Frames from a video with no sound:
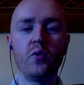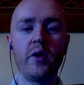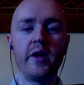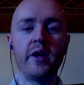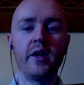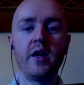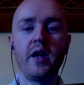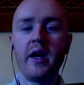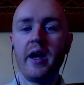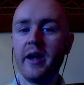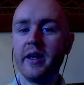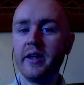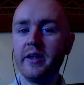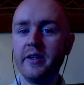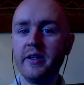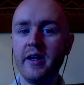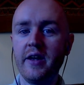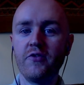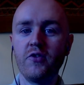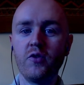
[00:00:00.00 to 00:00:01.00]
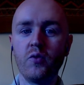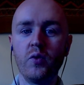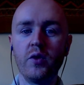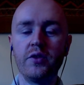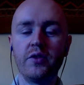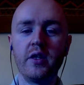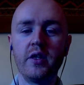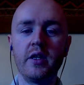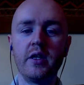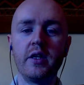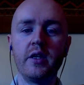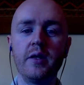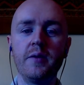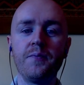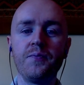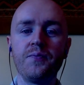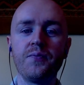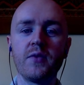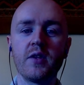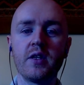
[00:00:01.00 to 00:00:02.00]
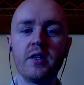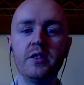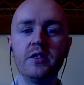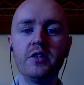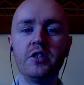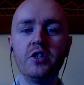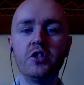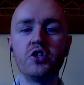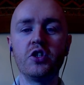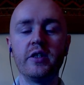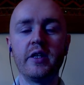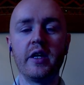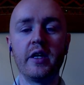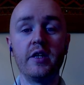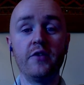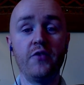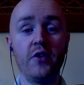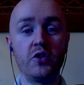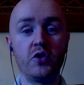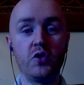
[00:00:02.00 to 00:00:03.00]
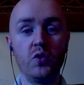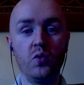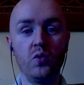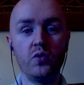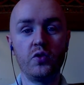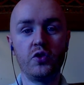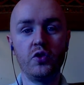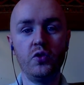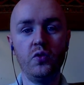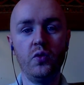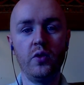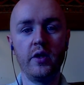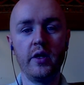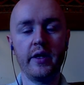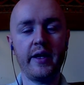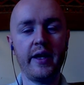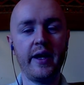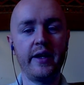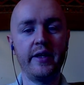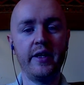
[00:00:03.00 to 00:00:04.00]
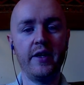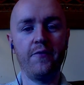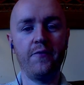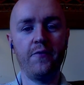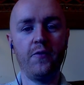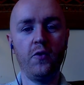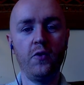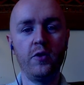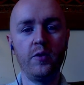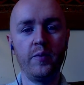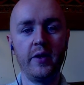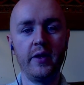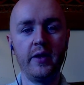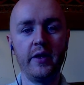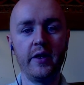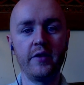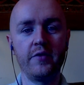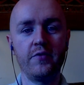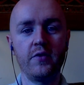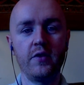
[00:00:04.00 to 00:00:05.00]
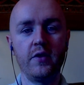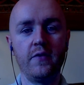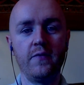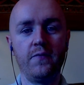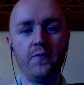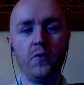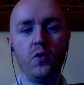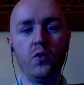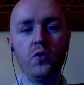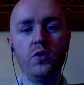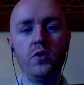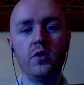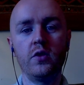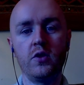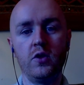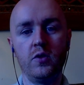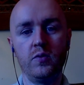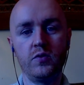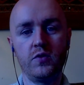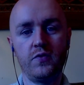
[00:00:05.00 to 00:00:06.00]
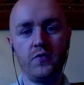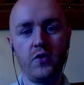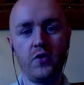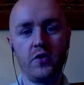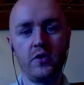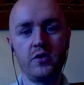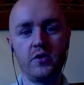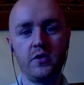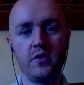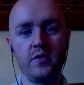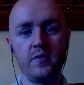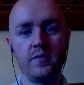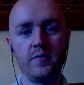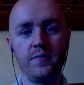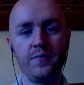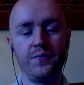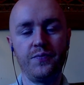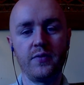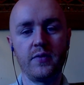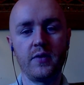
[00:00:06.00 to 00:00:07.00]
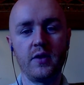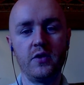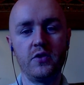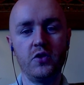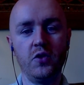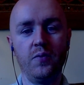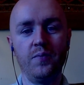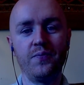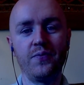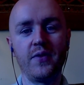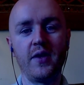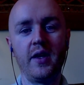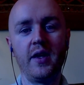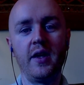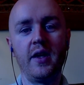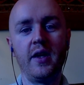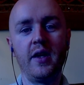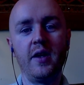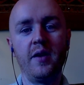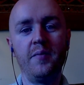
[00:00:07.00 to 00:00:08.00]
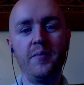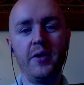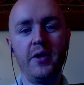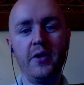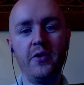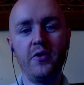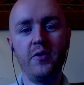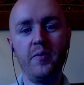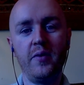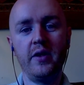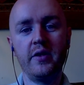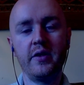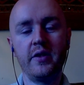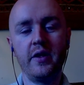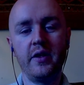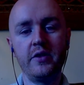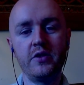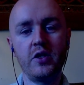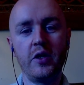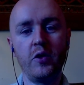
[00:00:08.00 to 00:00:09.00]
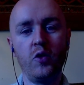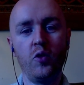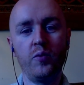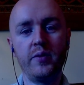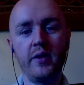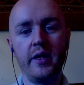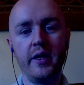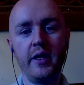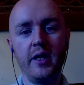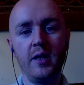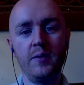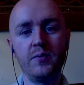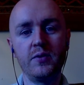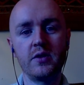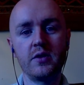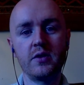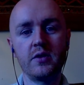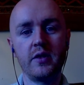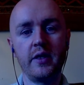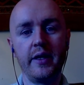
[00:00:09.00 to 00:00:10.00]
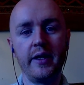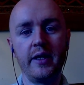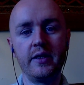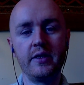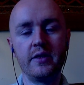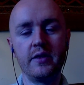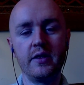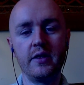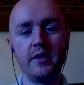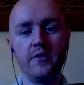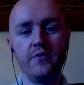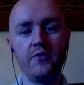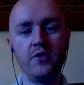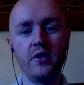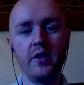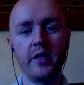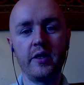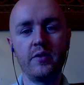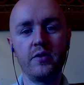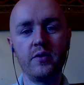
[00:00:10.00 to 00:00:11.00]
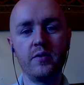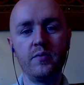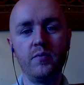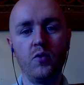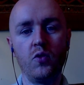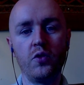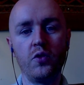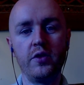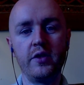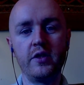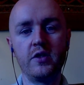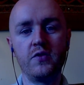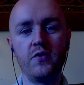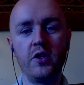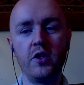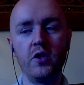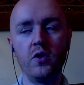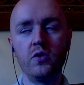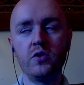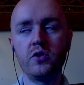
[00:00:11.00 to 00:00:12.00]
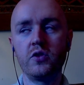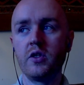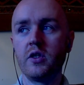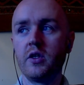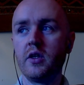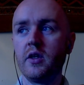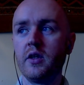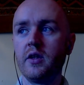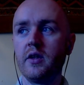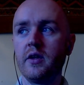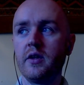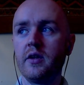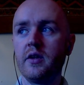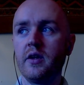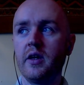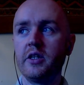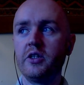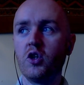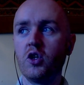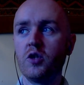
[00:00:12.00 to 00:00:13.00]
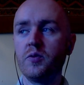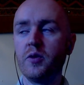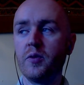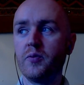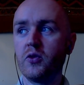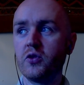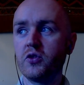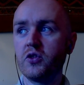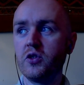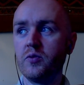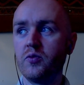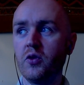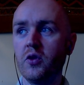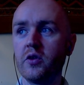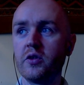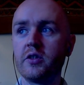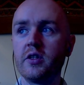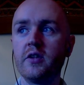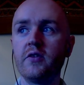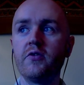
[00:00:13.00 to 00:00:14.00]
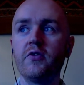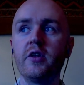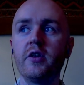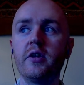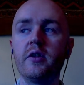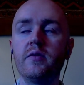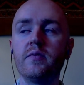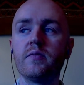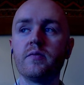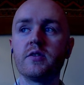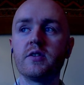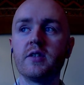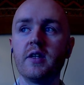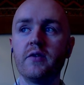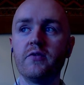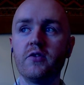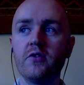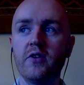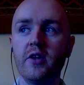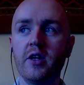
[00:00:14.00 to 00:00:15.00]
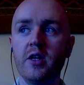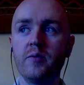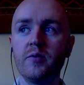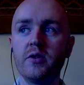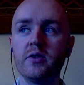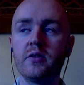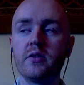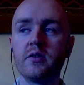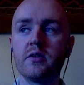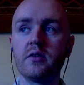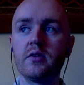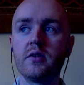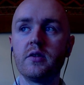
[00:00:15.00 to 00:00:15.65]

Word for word: way, and never with the condition that if I don't do it, I can't have fun in my life. Fun comes first. So, bear it in mind, guys. I hope that helps. And uh, if you'd like more of these videos, I talk about personal productivity, self development,